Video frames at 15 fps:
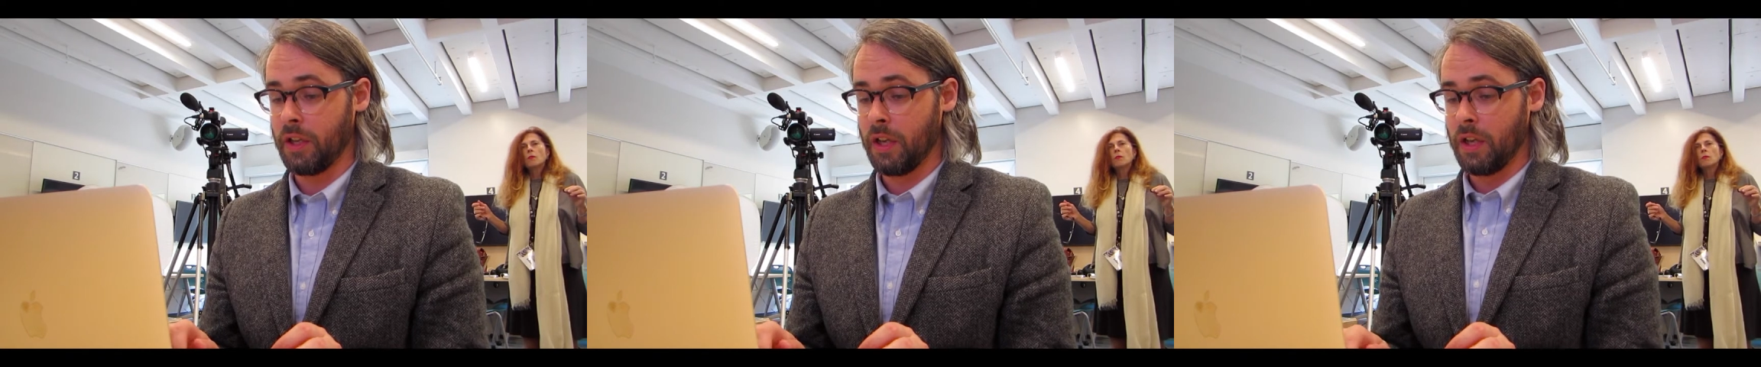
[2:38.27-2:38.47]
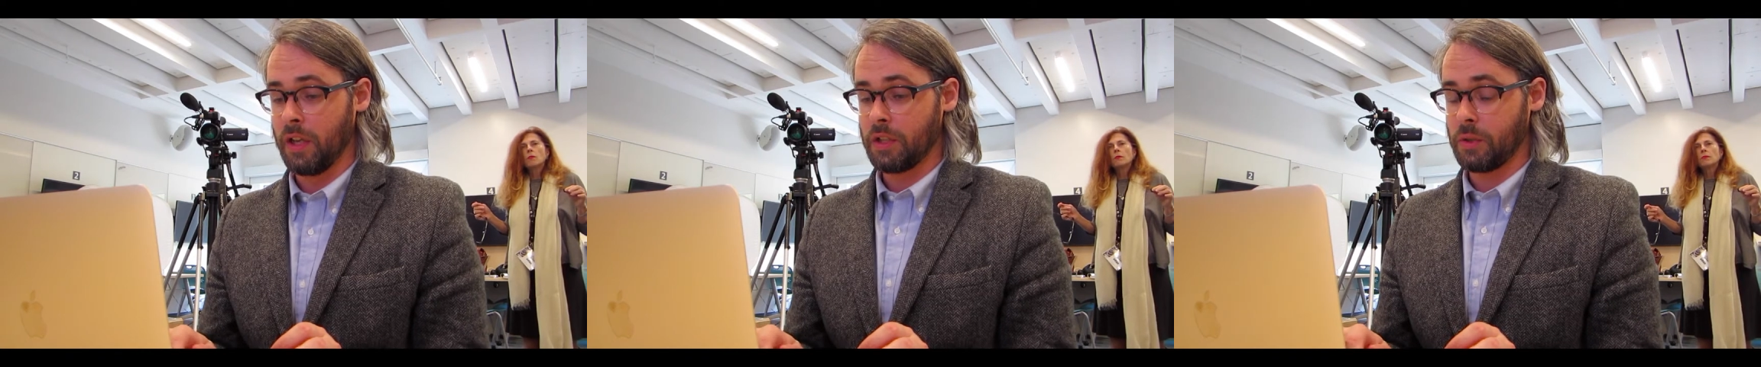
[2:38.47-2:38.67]

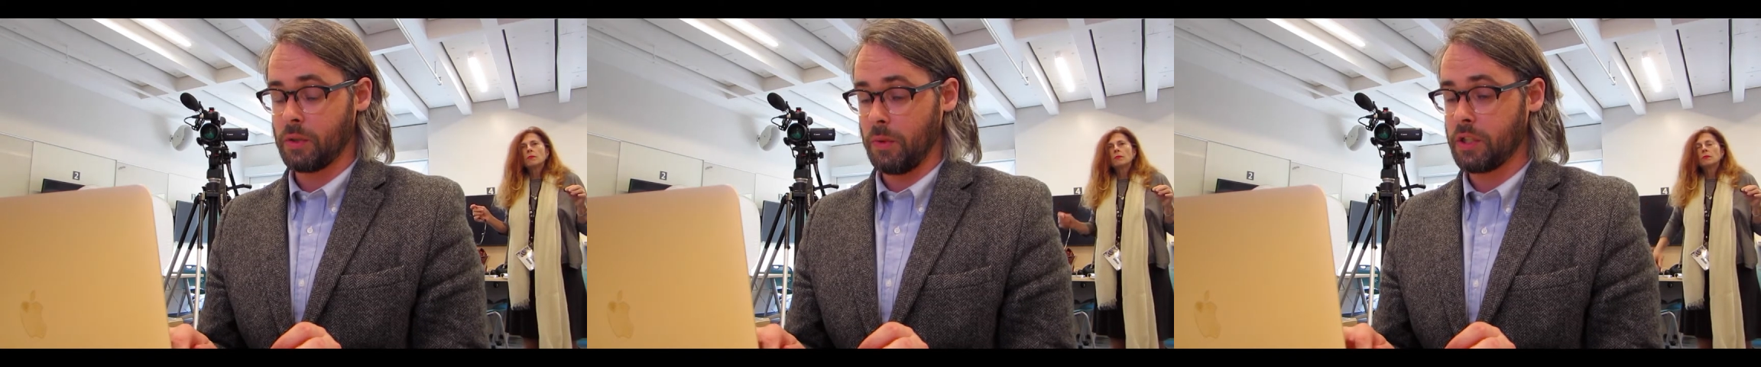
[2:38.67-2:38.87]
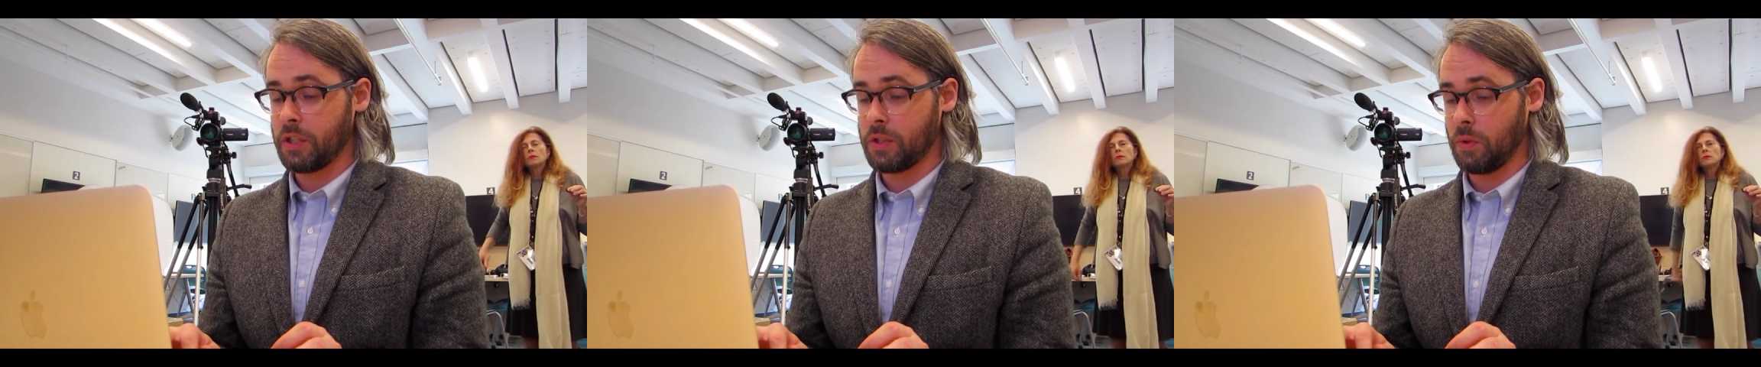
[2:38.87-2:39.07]
So
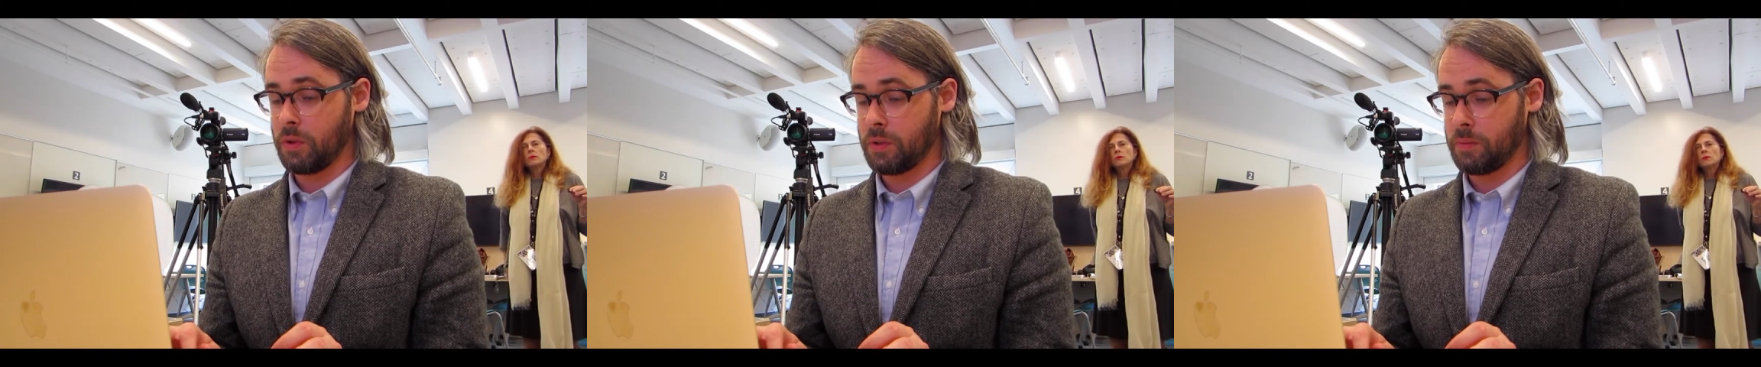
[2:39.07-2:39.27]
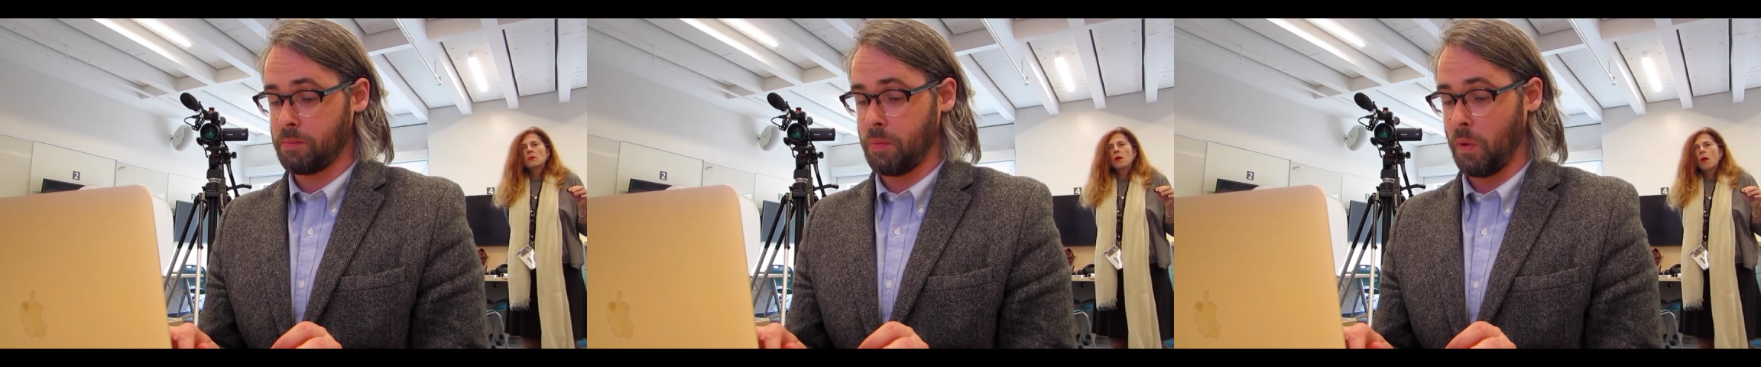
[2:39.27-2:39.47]
each
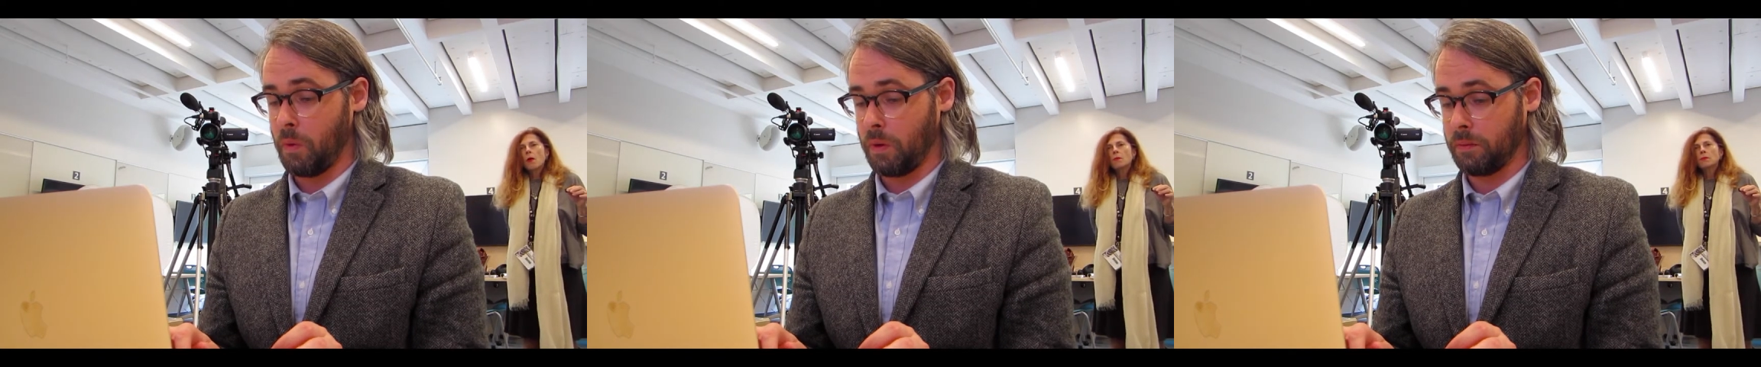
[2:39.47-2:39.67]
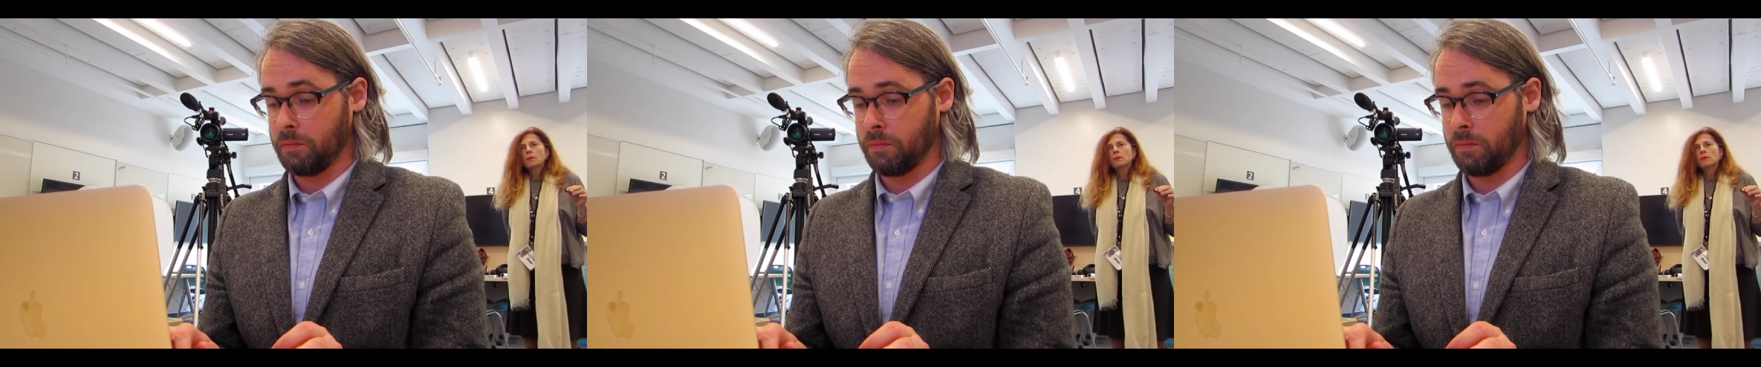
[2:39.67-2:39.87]
source
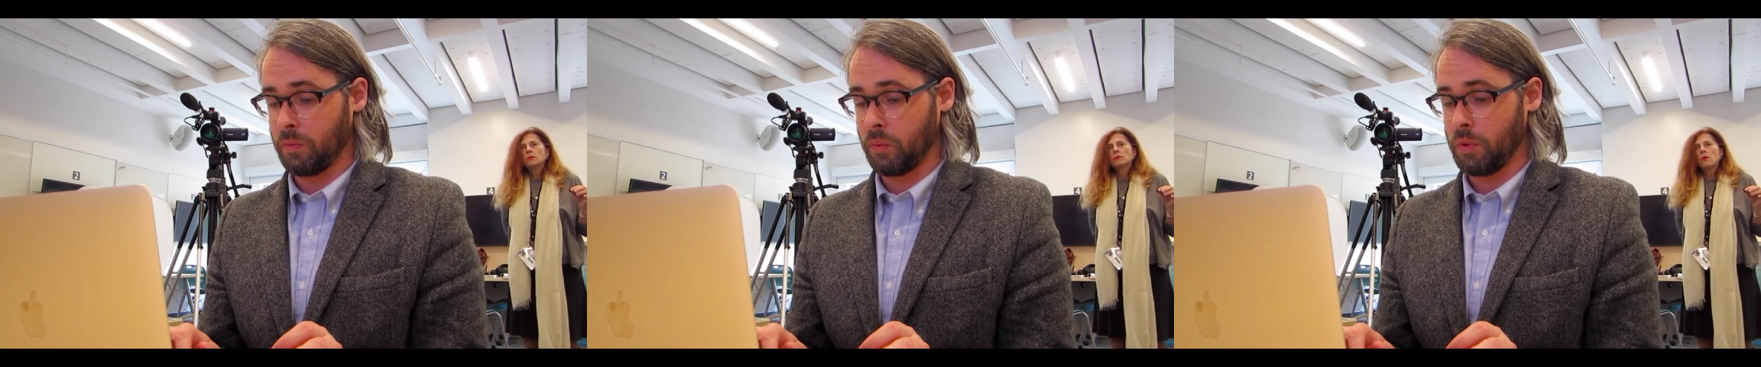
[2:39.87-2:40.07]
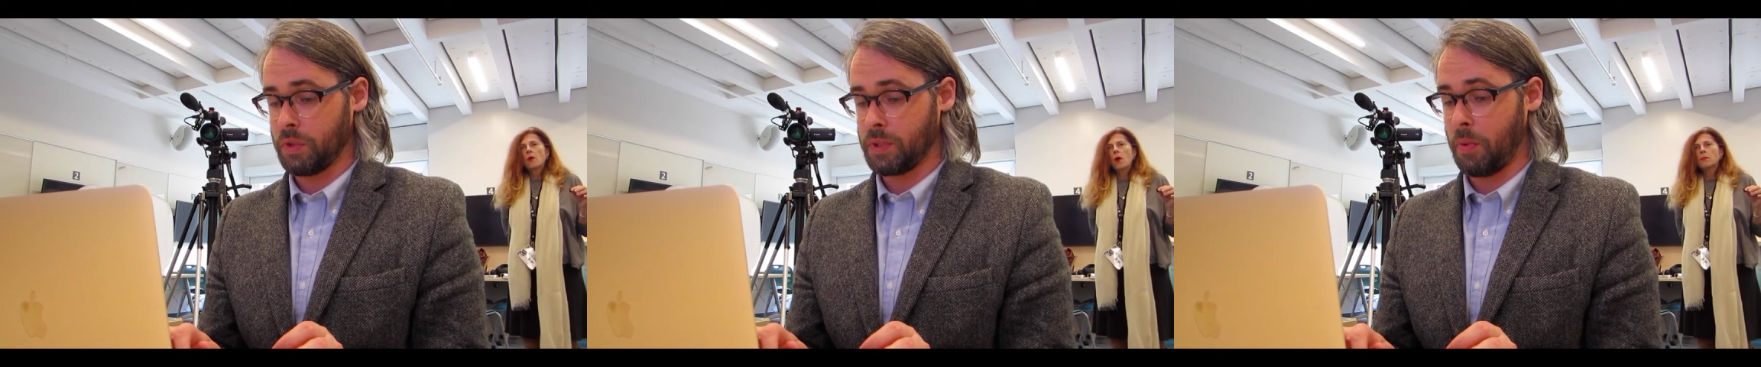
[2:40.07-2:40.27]
poem
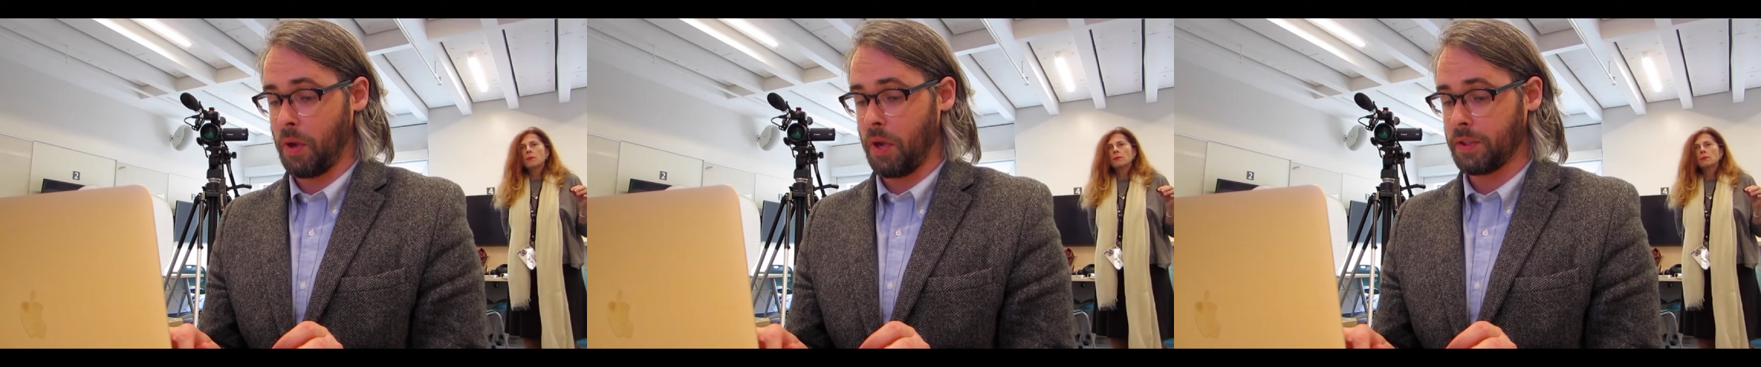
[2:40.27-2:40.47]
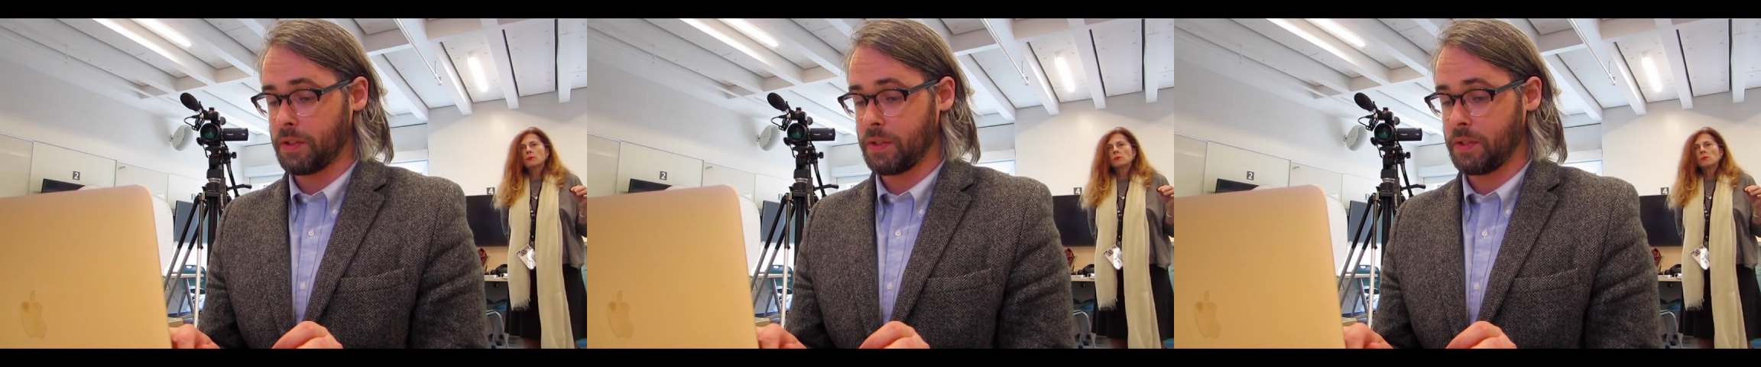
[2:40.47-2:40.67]
responds